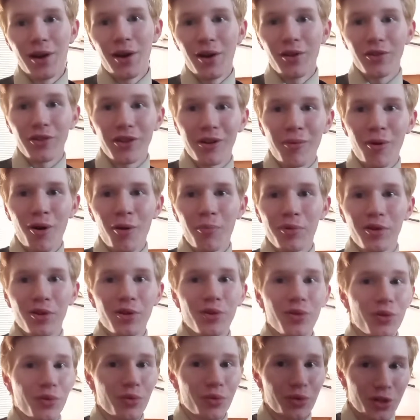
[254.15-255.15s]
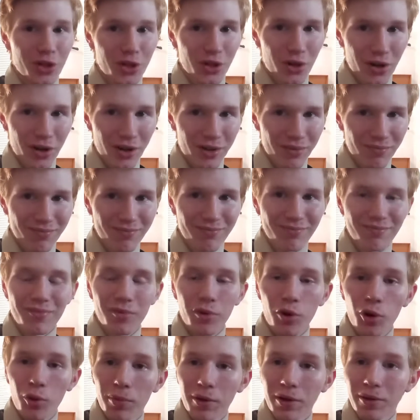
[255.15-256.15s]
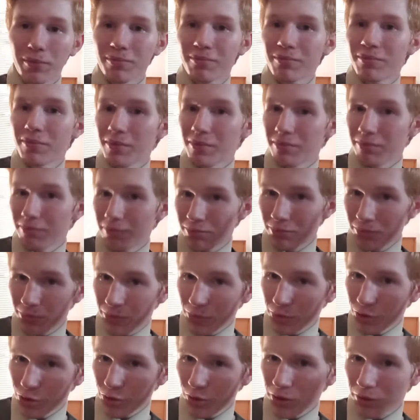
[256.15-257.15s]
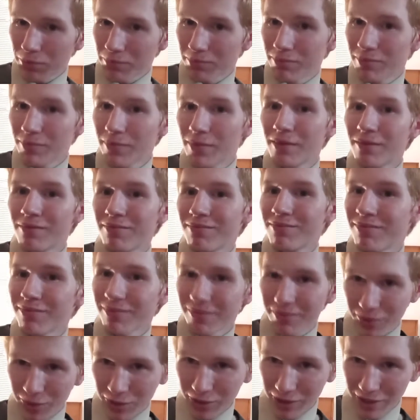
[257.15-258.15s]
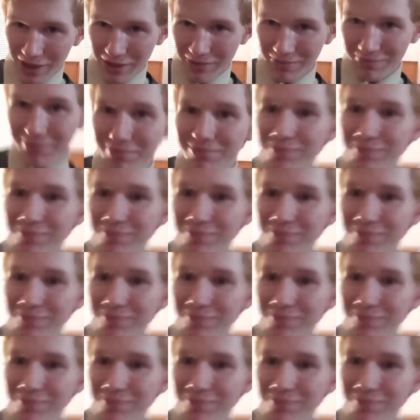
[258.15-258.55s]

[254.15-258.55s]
So I'm hoping you do enjoy it. I'm hoping you enjoy them. Good night.